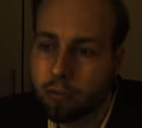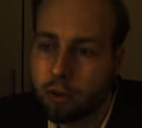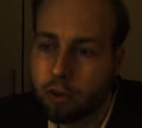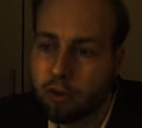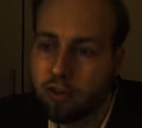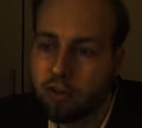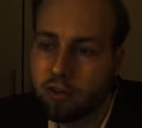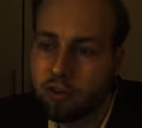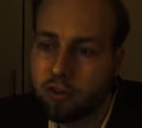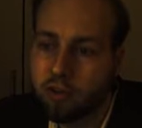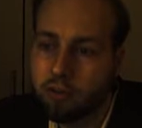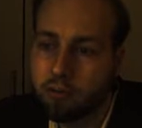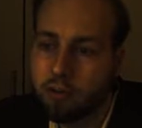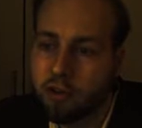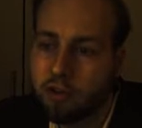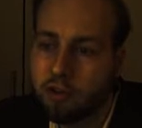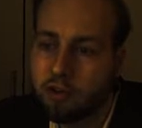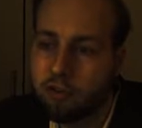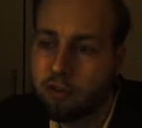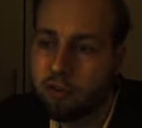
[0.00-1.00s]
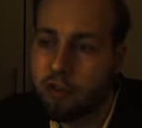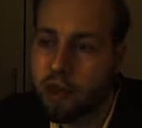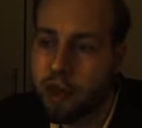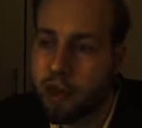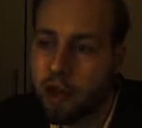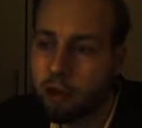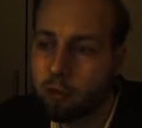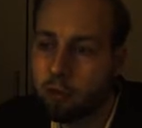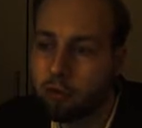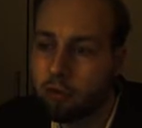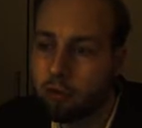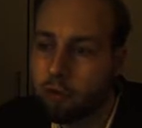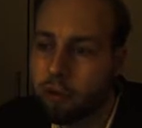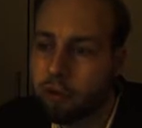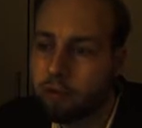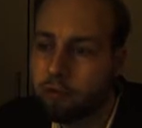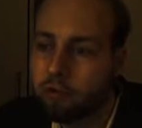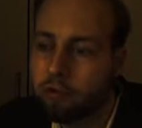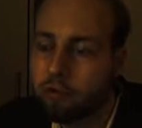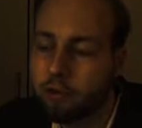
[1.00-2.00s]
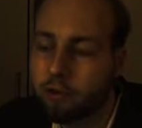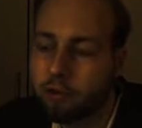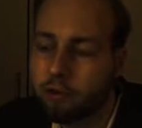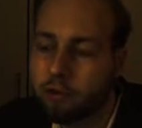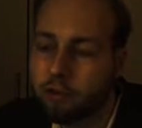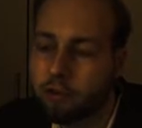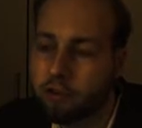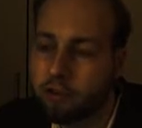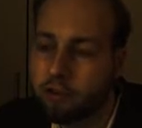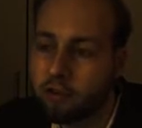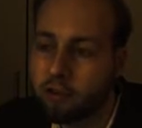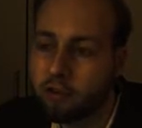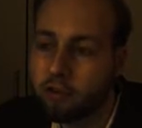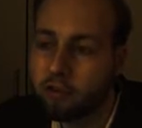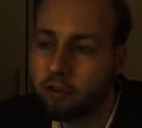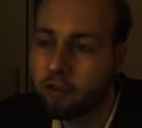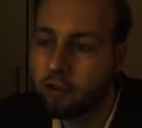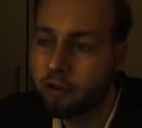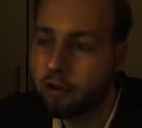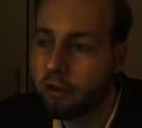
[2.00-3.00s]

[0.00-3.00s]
right into the midst of the house we had first visited.